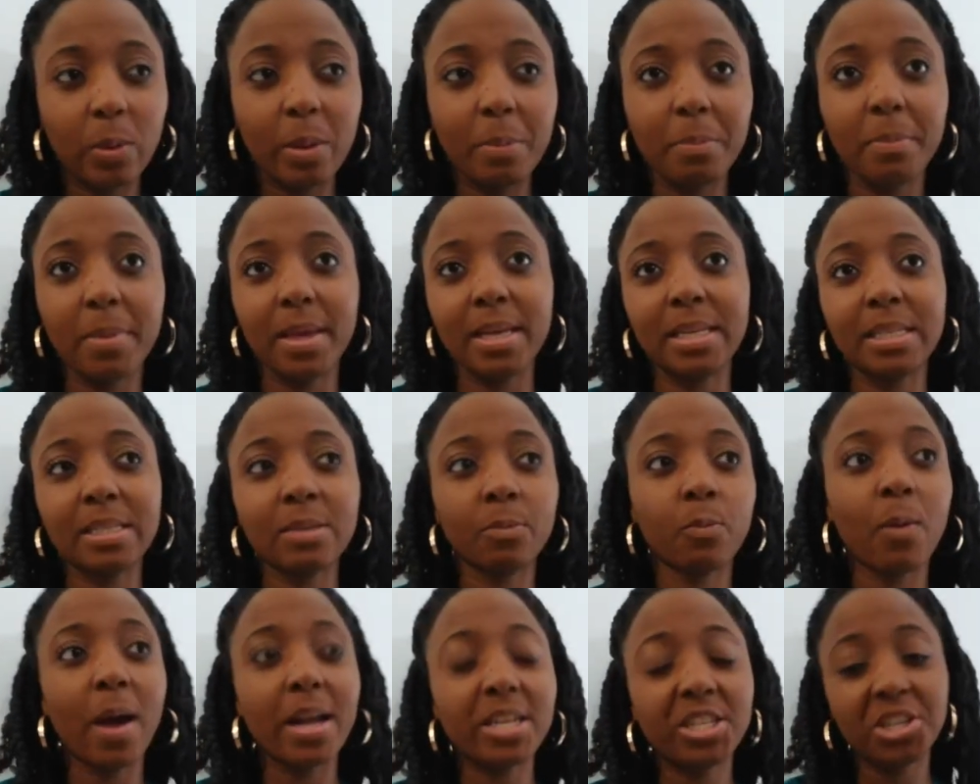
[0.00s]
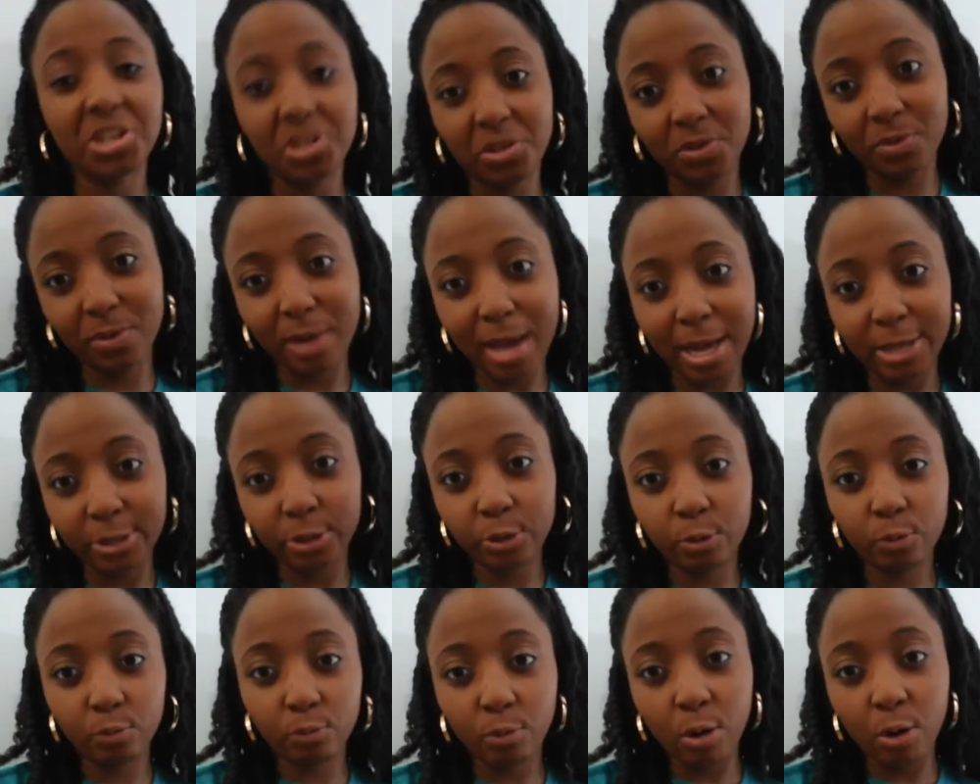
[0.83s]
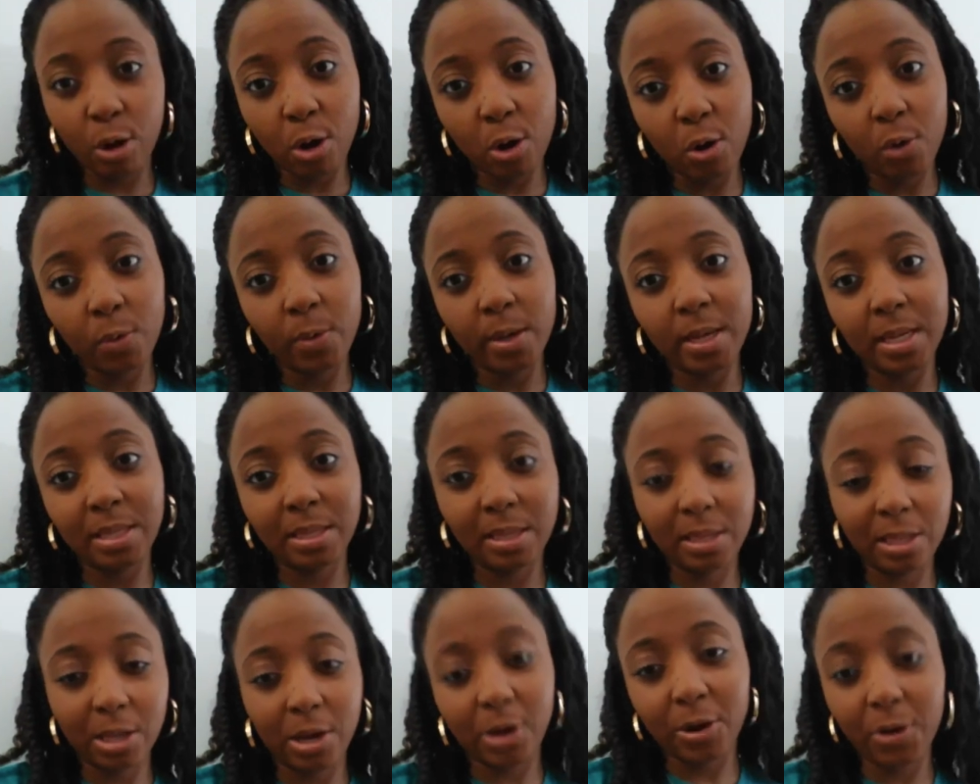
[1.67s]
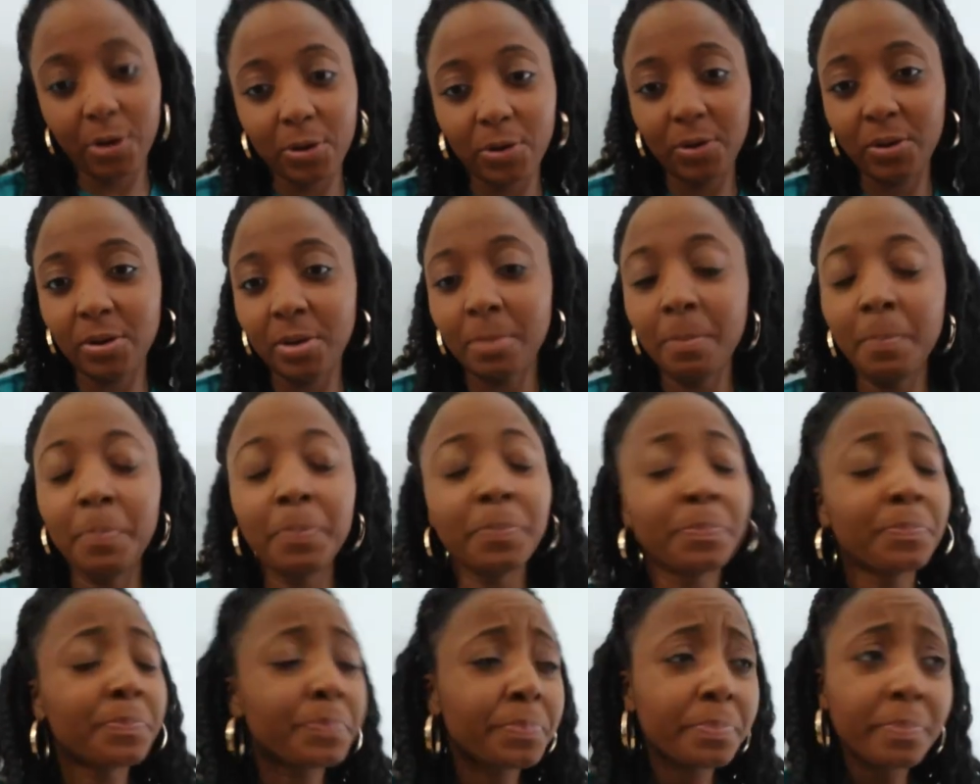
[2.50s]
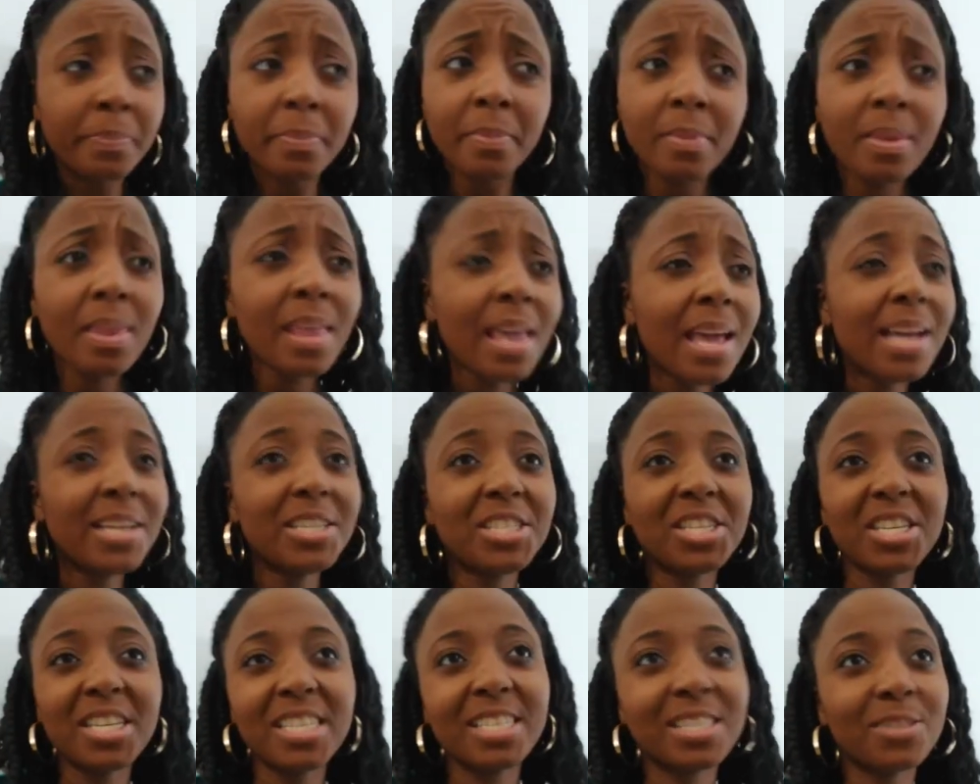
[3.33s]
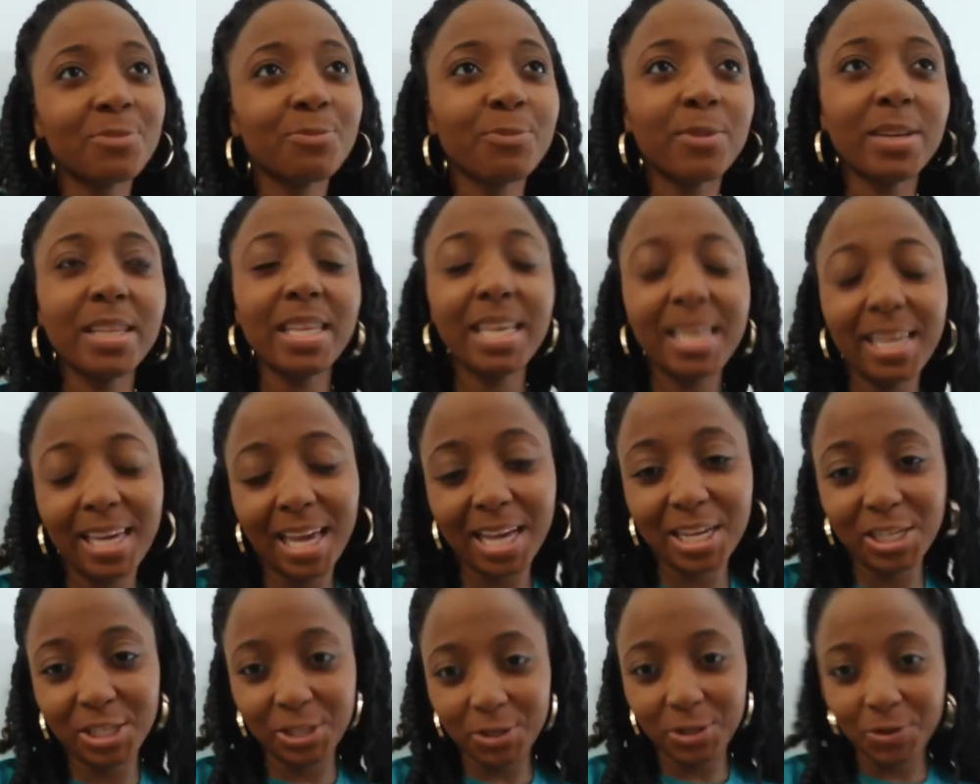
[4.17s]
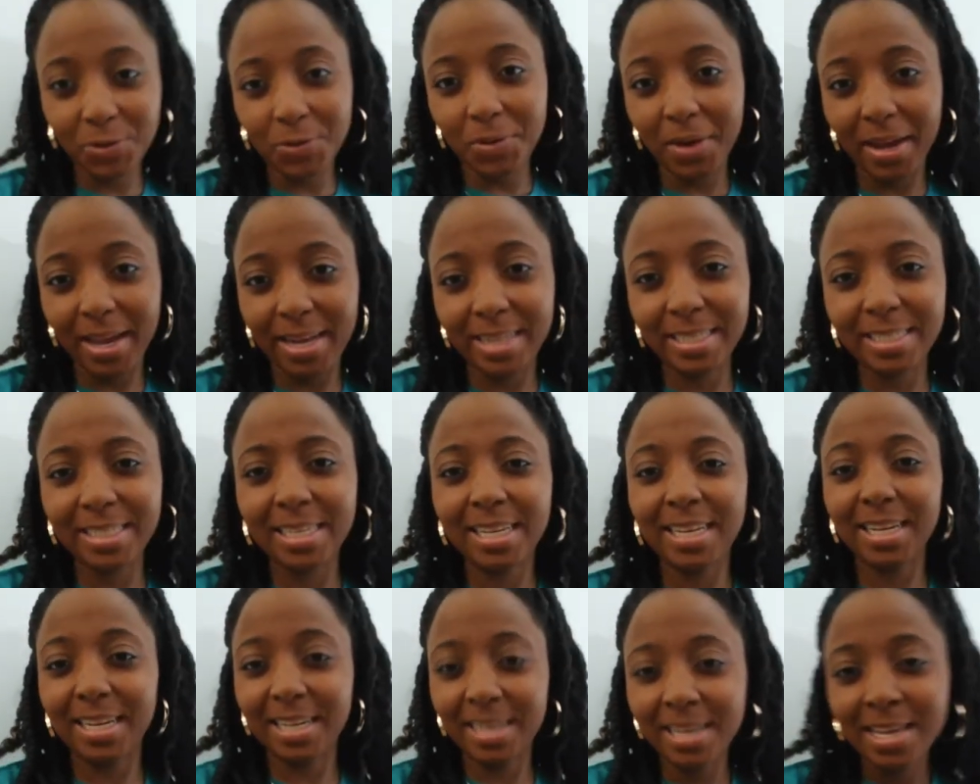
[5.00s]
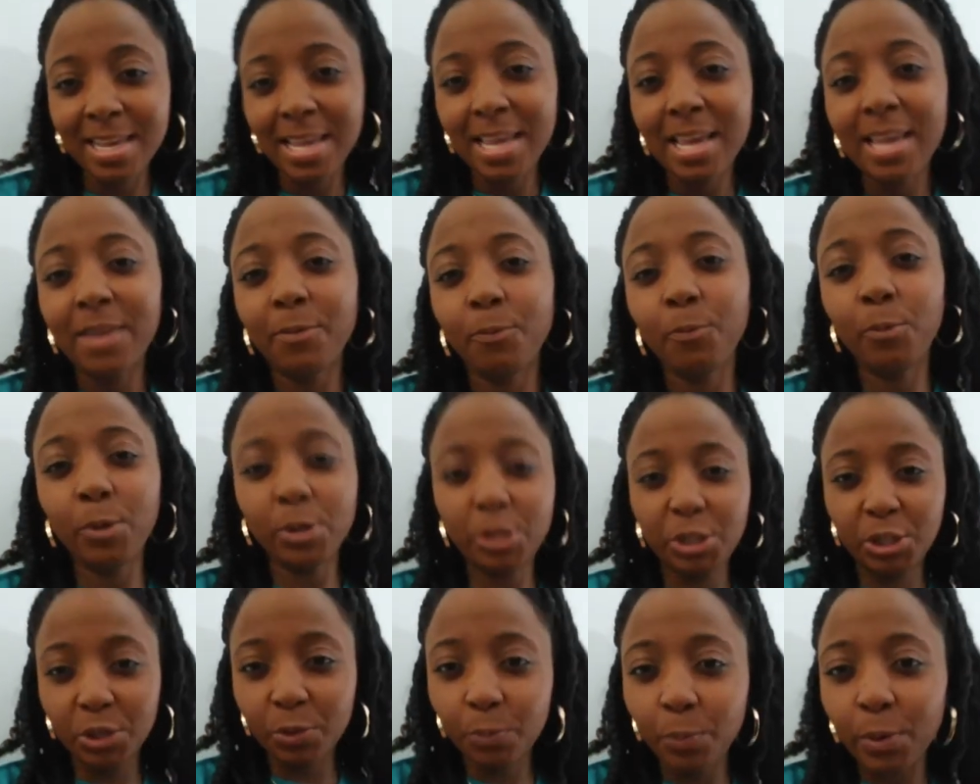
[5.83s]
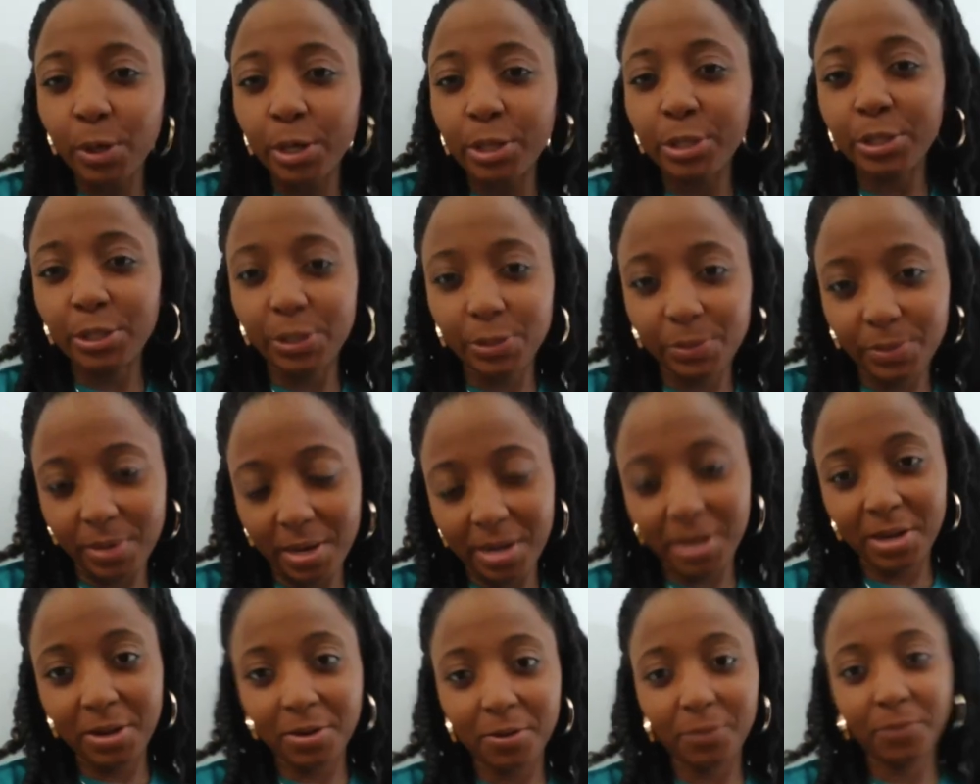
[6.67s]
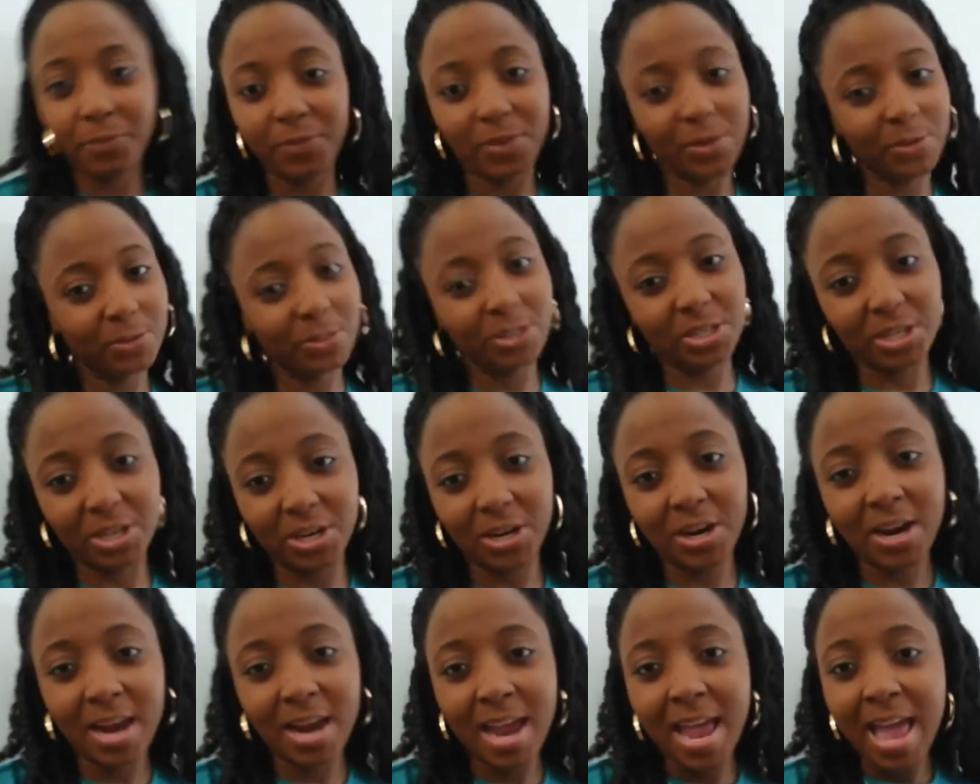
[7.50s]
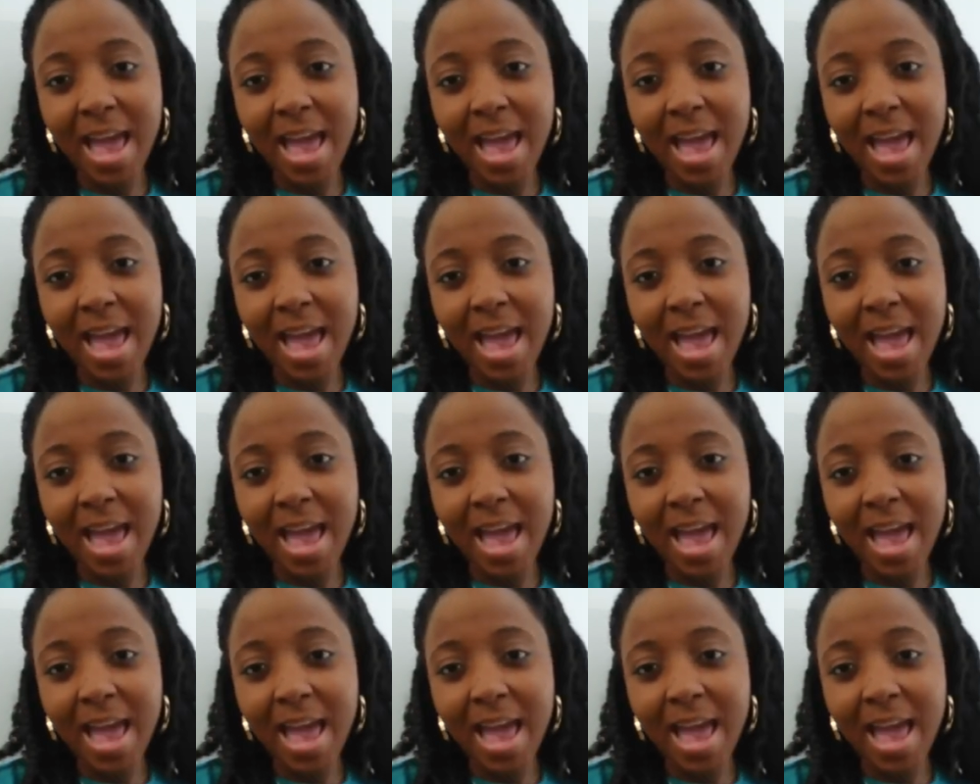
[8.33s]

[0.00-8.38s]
We miss watching you guys grow and learn and just really catch on to what you want to do in your future.